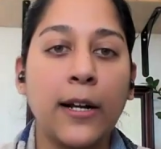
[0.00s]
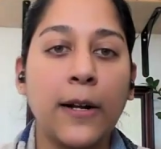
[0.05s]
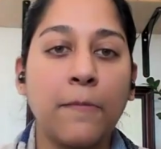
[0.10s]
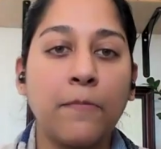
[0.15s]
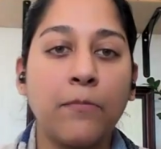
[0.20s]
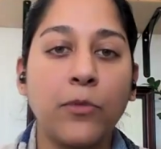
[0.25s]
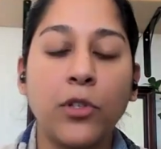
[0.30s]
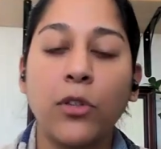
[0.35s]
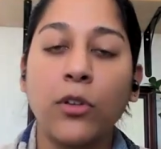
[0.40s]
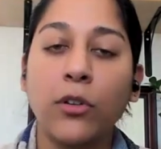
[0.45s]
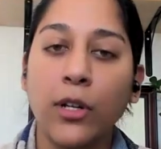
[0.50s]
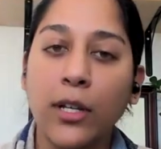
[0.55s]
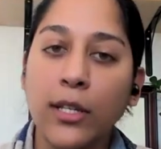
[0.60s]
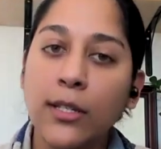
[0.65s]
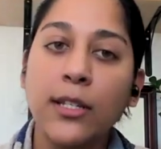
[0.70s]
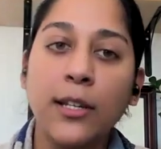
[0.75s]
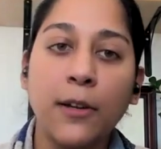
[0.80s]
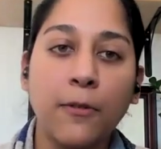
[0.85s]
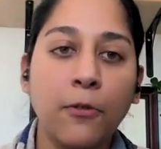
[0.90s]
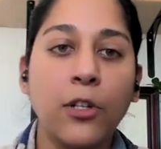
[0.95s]
So there
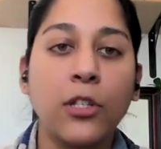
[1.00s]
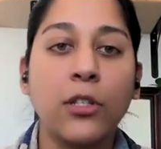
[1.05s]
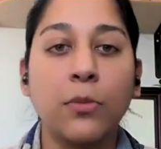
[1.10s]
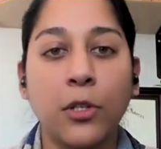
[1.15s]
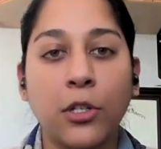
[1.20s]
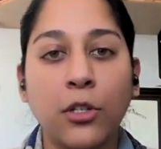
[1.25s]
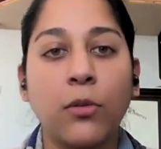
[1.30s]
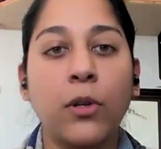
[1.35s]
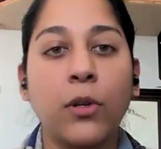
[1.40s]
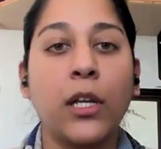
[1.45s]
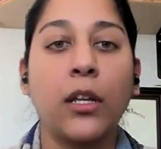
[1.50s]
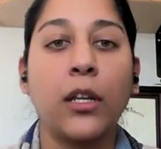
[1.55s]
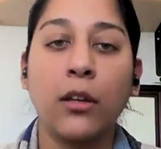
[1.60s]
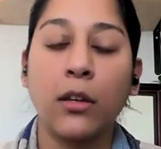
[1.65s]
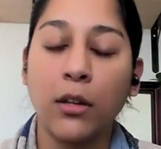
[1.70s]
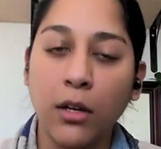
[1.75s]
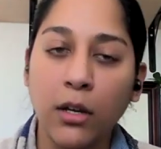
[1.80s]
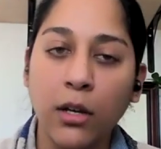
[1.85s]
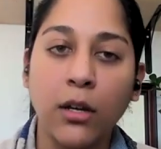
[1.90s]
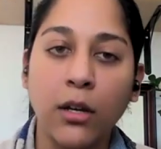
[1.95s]
is a difference
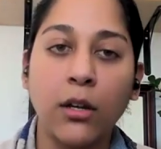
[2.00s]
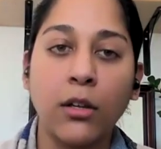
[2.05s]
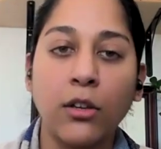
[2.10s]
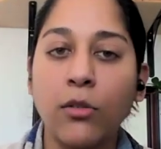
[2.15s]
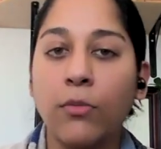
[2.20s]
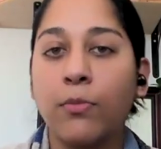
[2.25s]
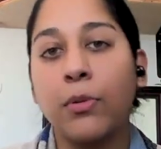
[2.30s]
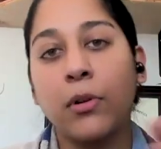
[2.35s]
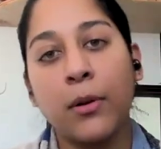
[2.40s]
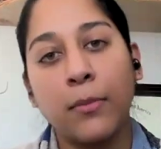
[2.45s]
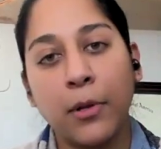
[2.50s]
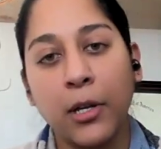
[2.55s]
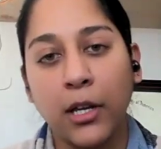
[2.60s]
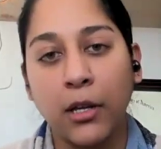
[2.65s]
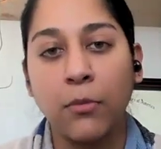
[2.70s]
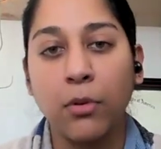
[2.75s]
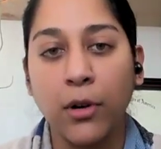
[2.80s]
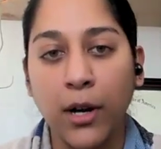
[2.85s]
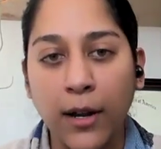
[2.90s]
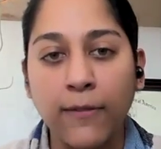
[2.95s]
between
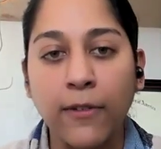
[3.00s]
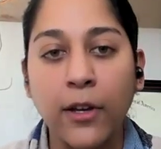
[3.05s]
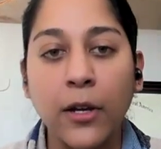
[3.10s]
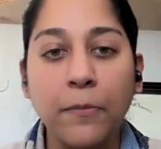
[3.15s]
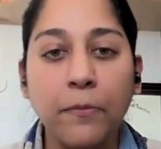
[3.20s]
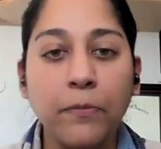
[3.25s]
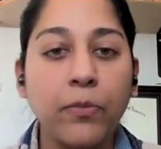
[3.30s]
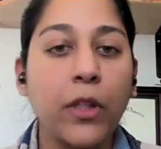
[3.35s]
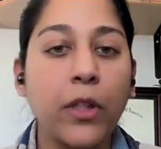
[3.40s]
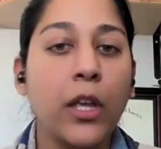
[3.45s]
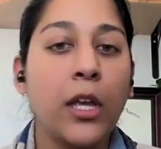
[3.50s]
public and private.